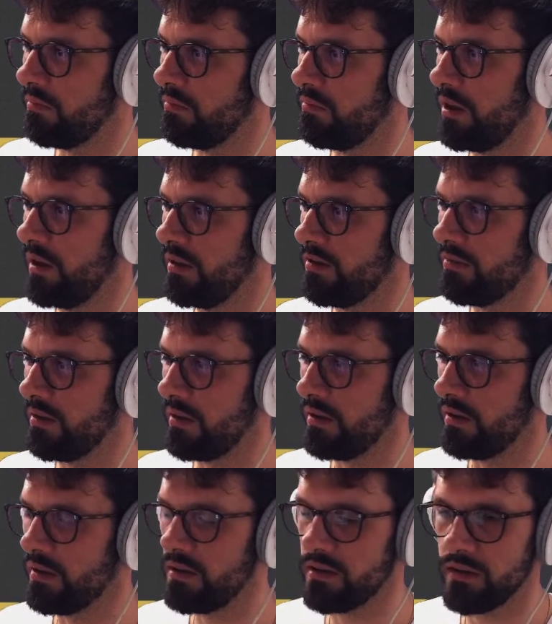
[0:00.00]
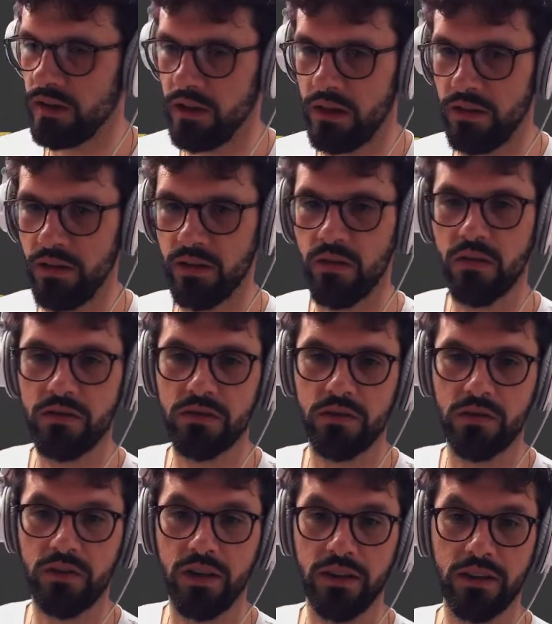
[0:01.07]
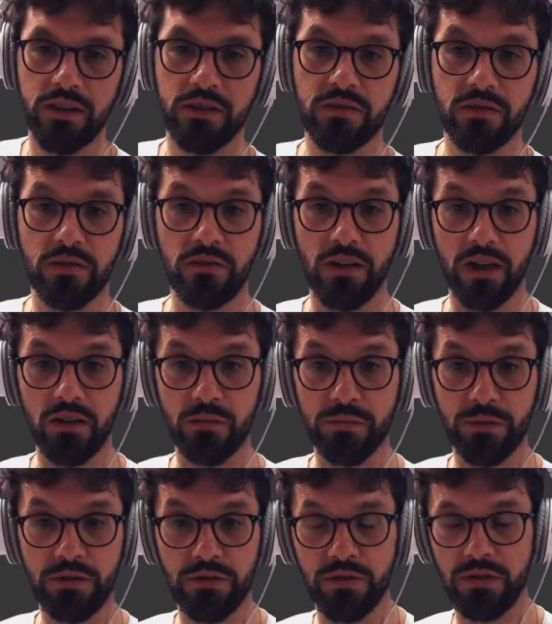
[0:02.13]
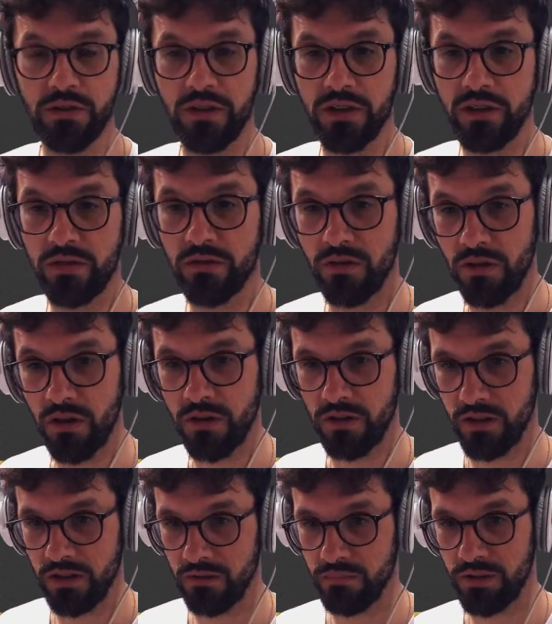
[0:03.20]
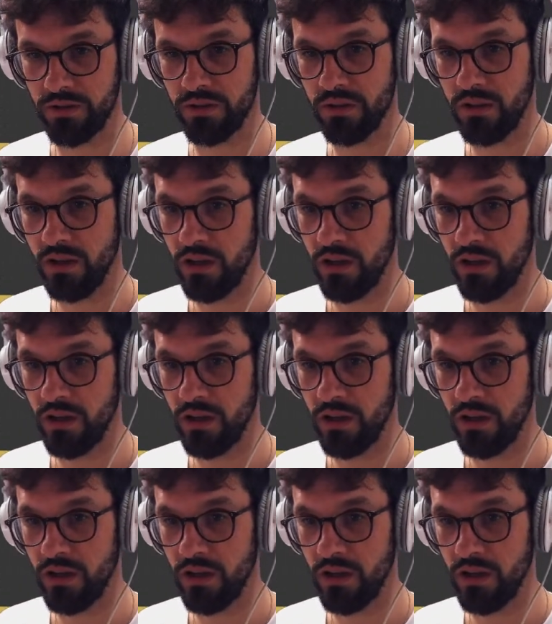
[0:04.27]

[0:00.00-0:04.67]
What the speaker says: it is what it is. And then also, I think it's a great opportunity to learn a little bit